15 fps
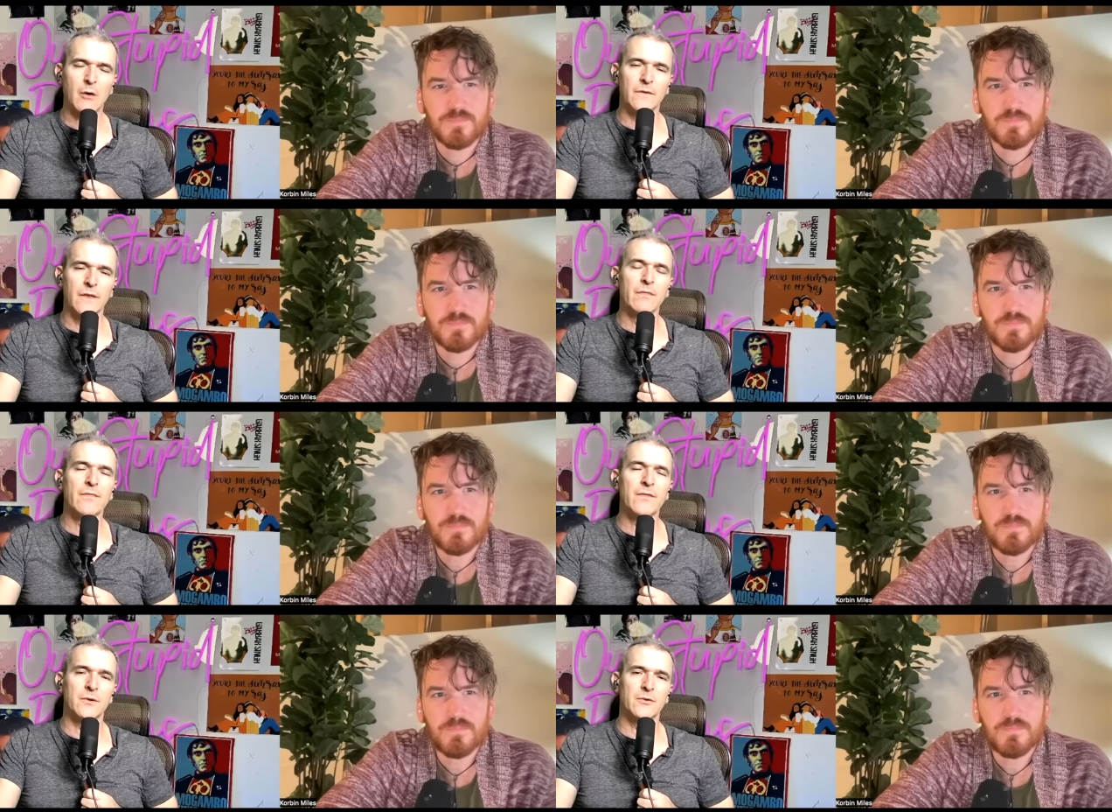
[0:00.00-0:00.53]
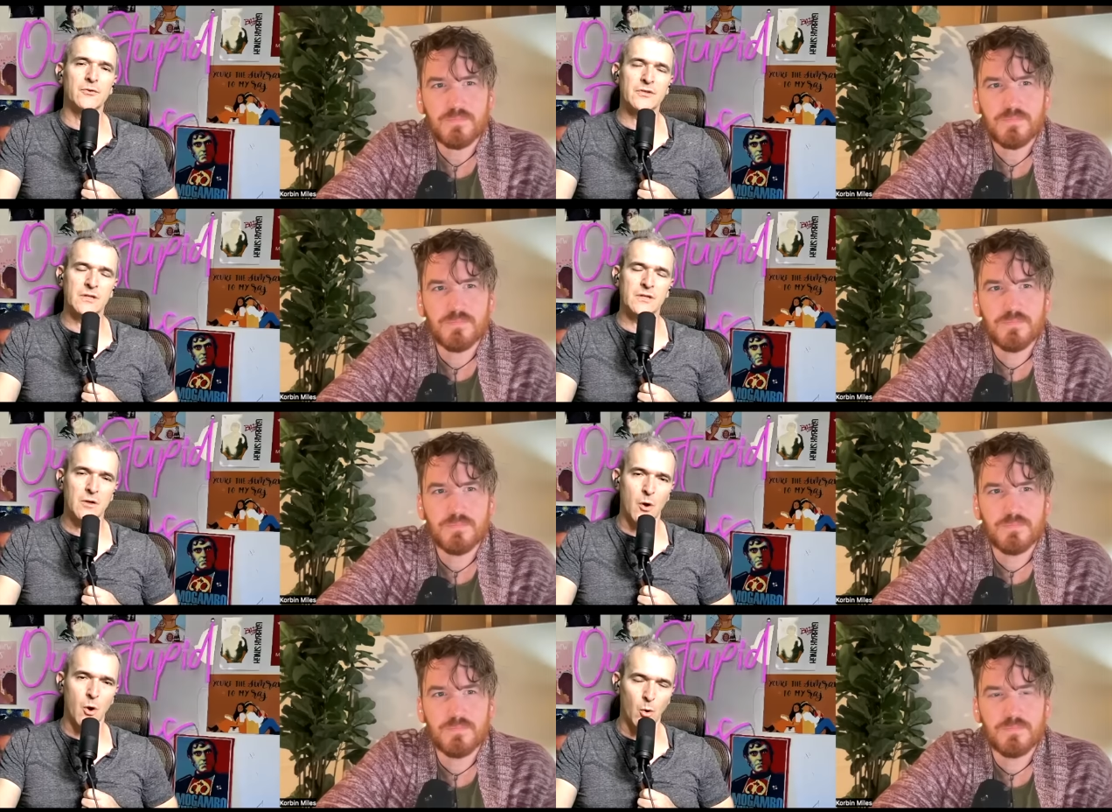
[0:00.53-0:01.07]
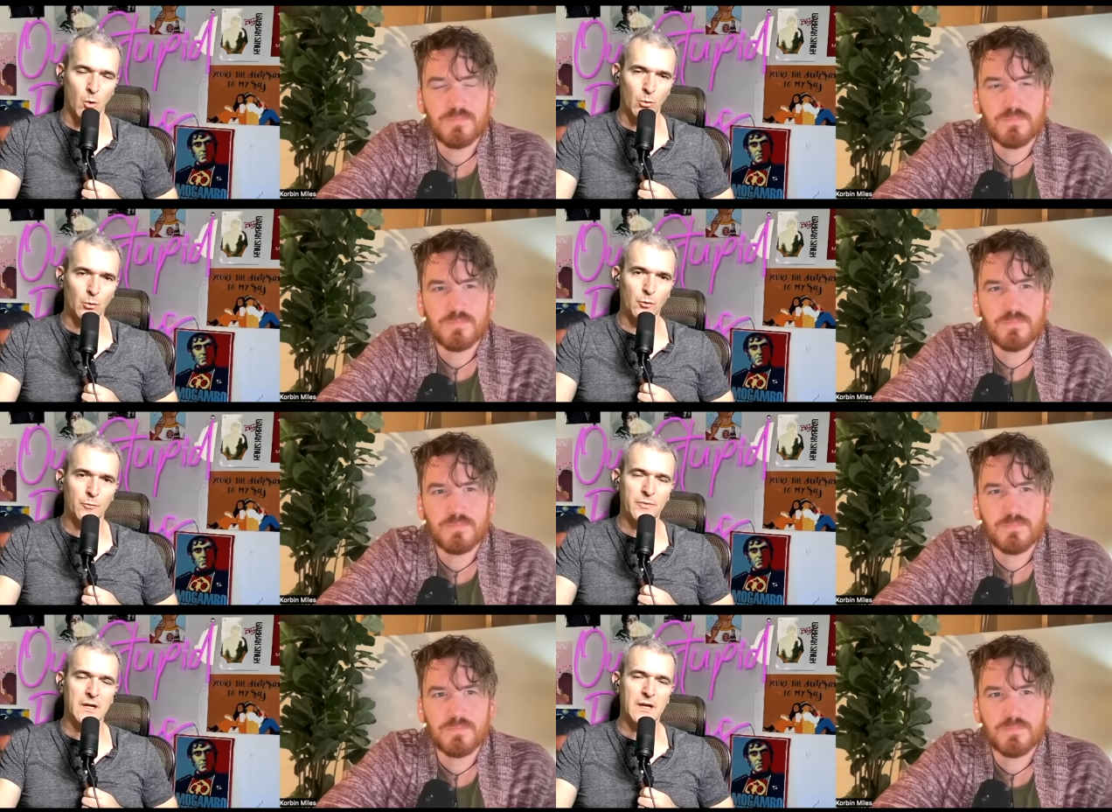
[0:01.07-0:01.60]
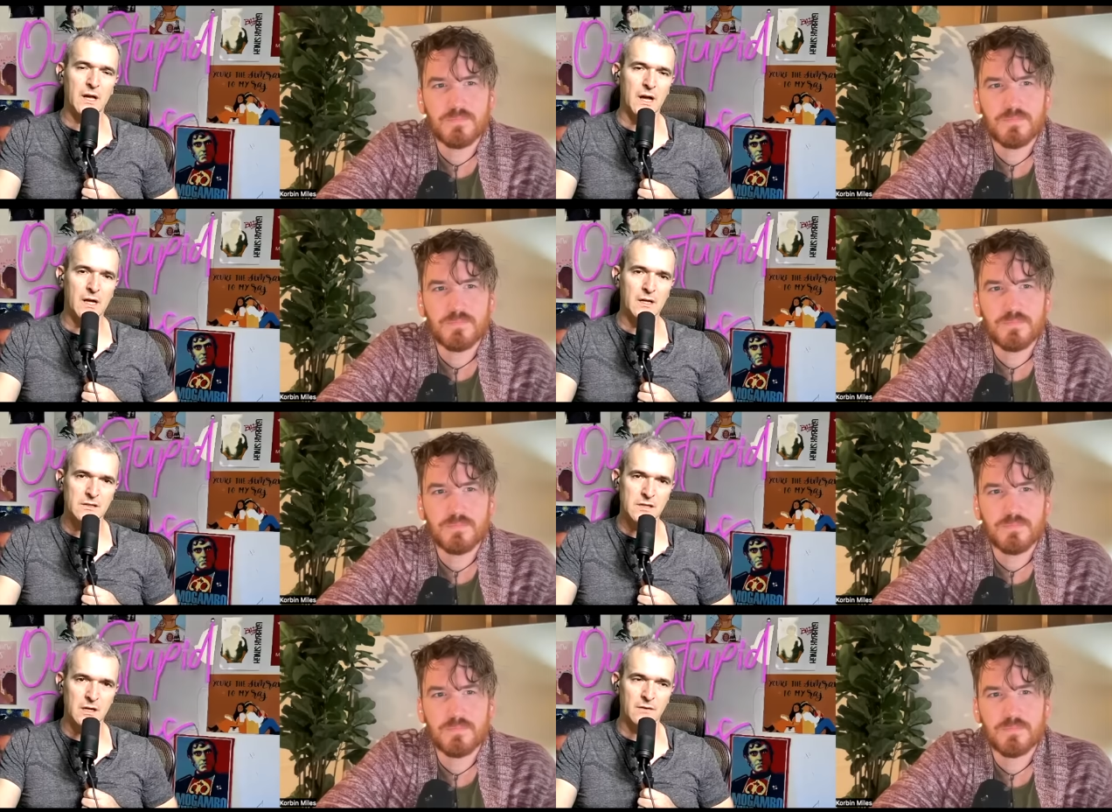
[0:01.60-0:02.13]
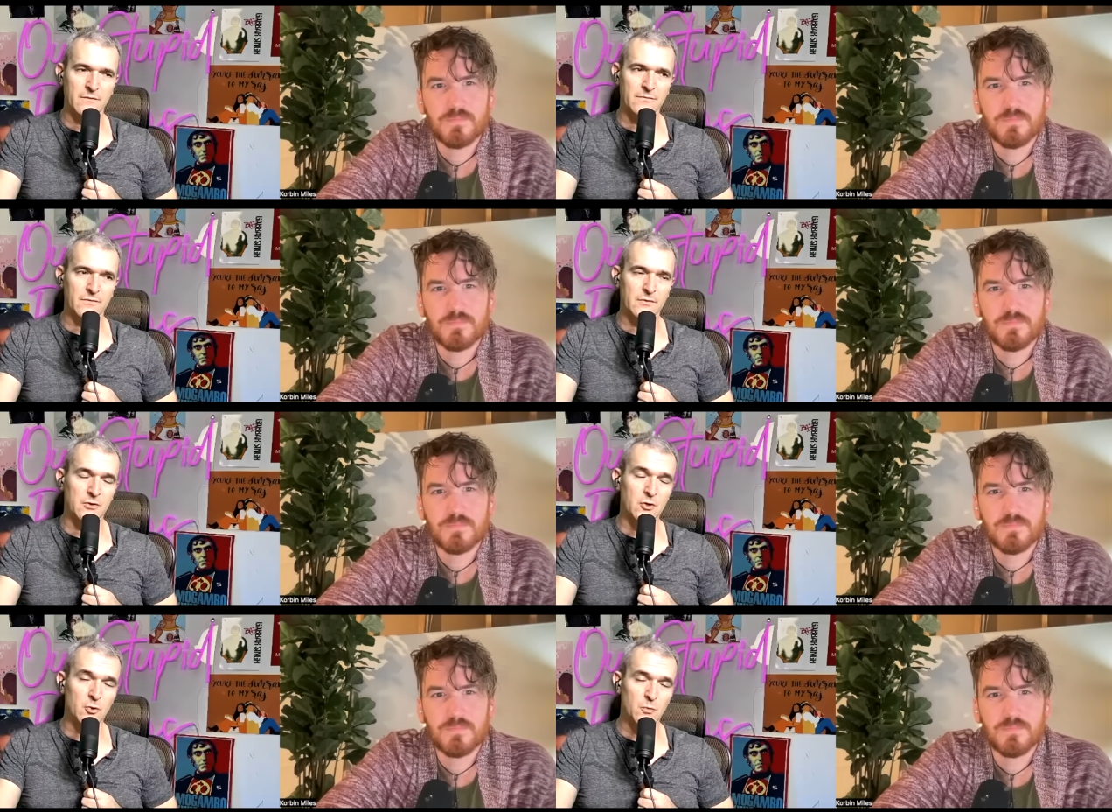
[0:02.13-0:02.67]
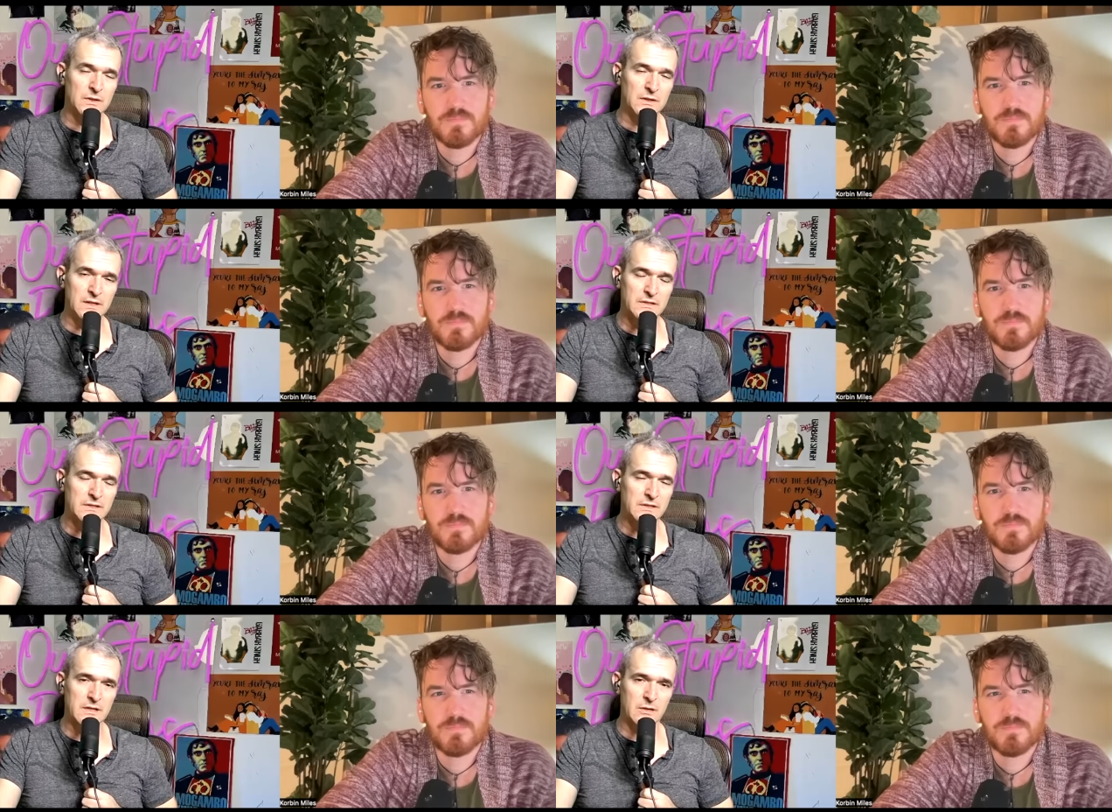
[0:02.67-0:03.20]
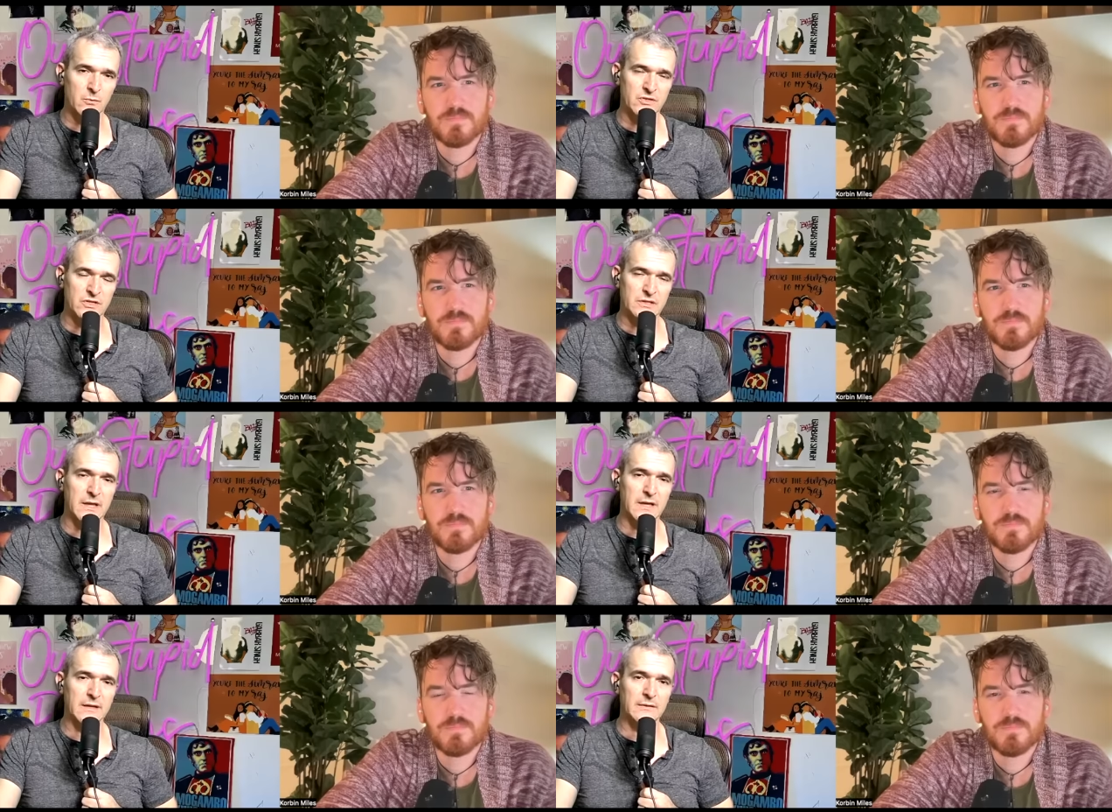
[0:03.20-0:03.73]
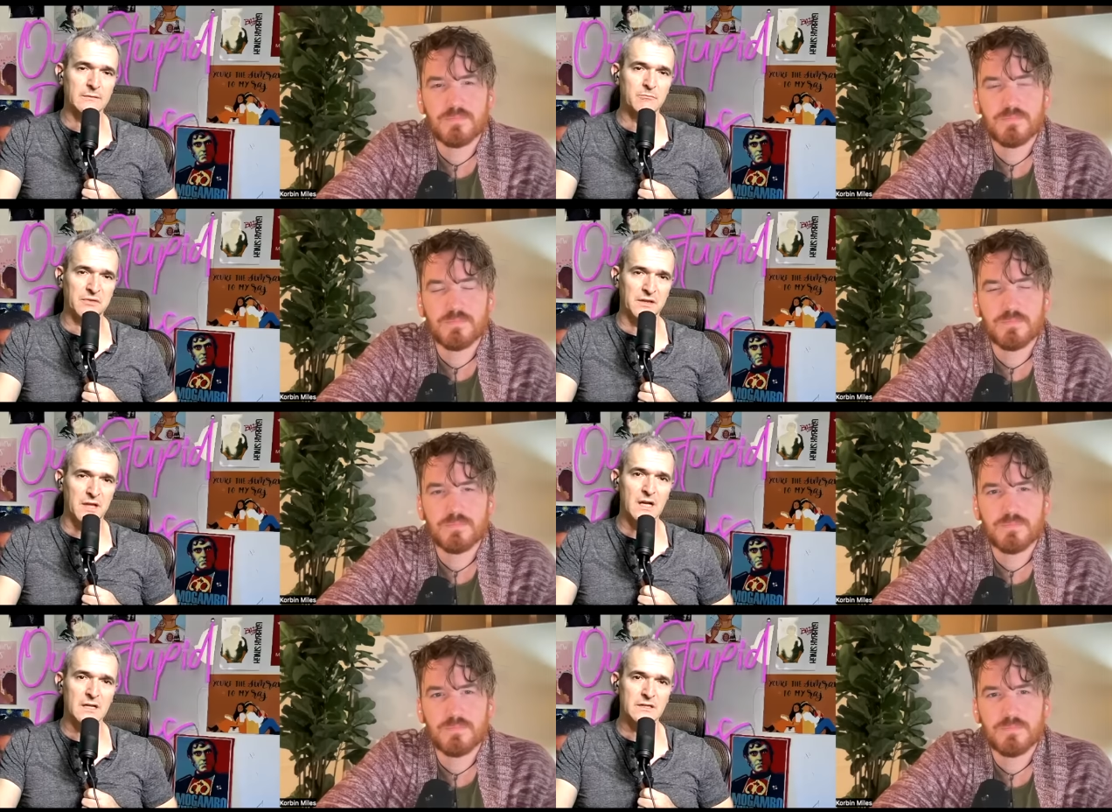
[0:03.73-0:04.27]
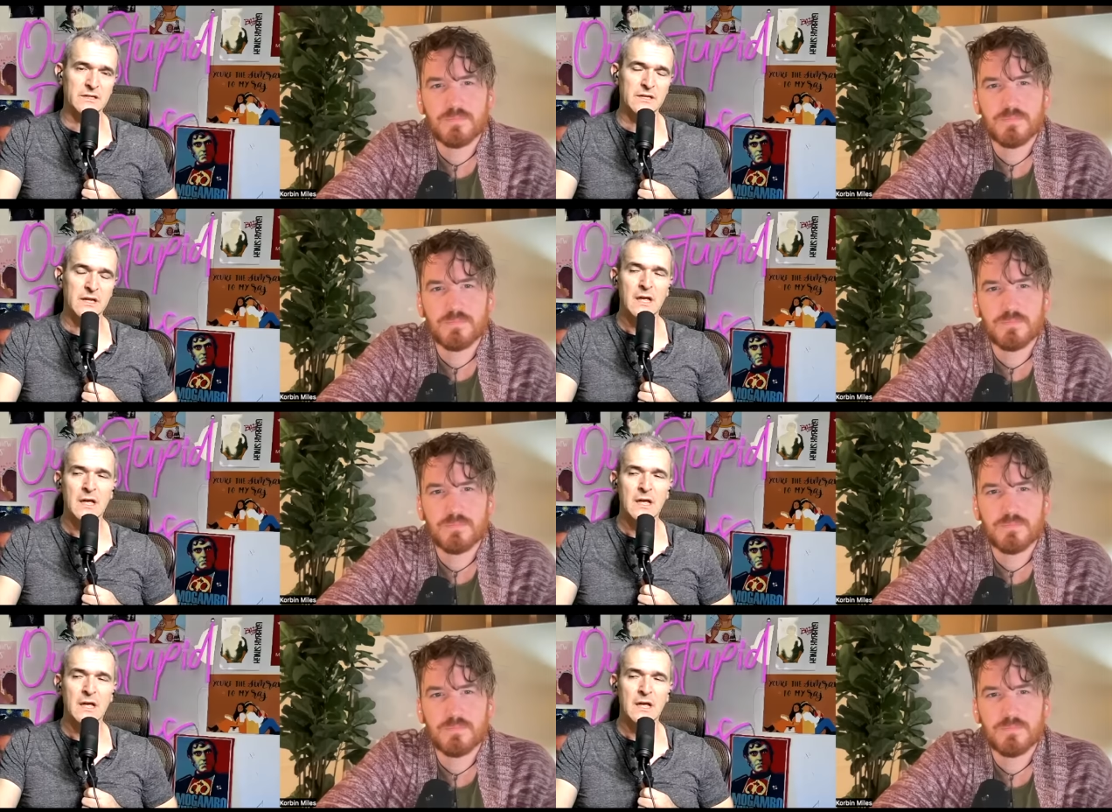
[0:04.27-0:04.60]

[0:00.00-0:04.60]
Speaker 1: than theaters can hold because of new releases that were slated, plus